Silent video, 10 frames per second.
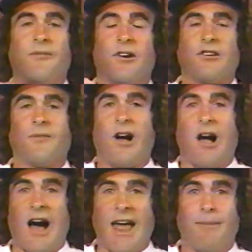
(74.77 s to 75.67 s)
First of
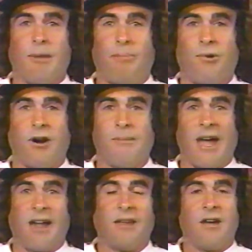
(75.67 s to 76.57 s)
all, I am the
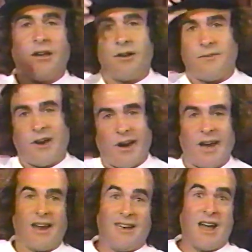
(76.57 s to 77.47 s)
Poorman, your
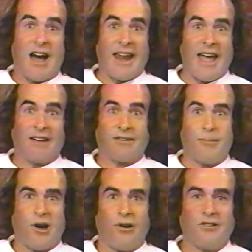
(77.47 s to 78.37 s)
very
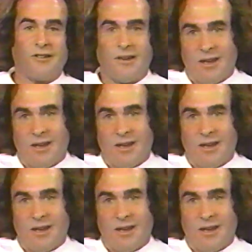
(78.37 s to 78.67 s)
non-handsome host.